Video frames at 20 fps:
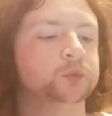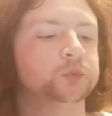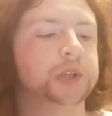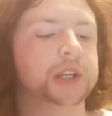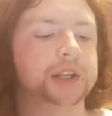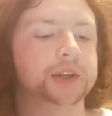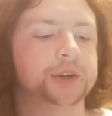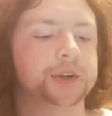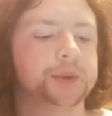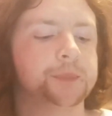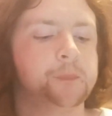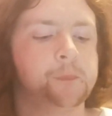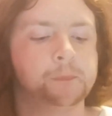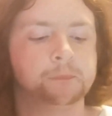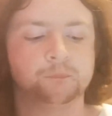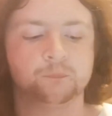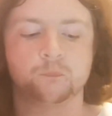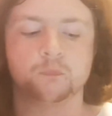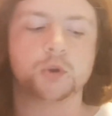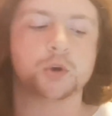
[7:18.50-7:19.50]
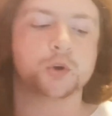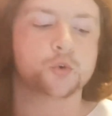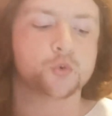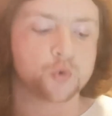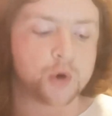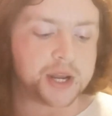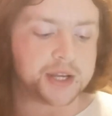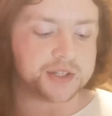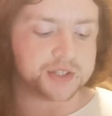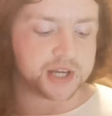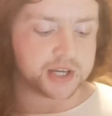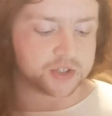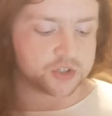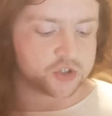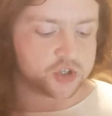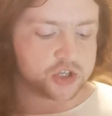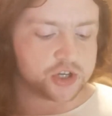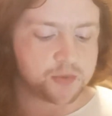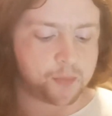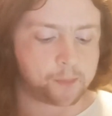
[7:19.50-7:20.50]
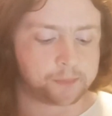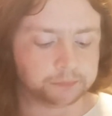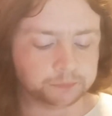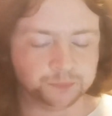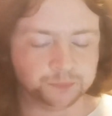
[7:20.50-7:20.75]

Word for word: really good. Great texture,